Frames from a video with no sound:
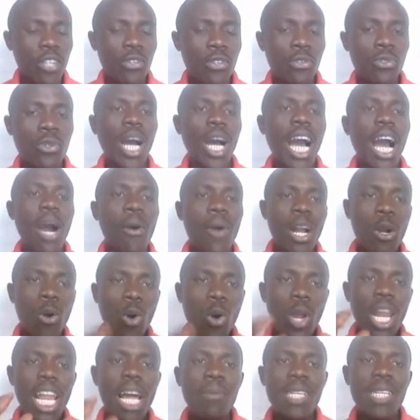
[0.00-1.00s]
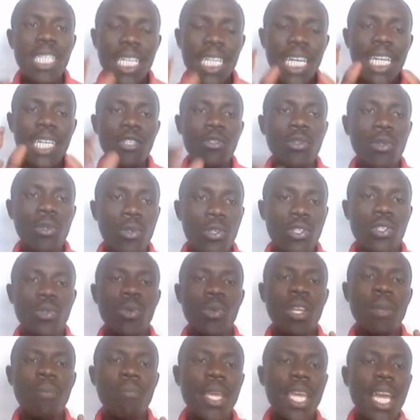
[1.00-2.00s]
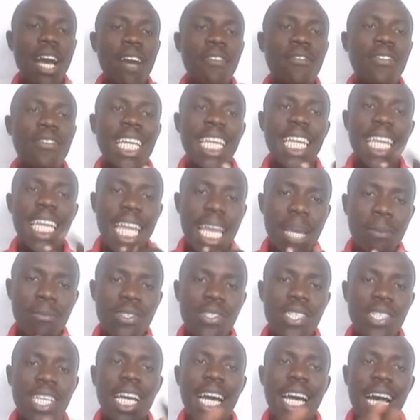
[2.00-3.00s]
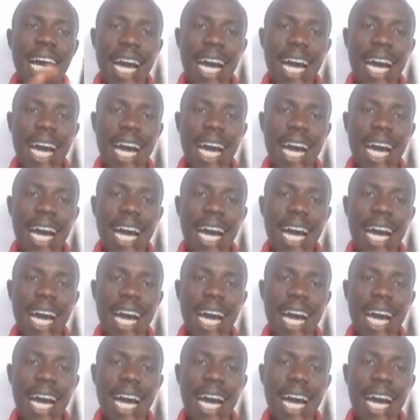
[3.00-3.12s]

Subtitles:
So our column titles will be having names,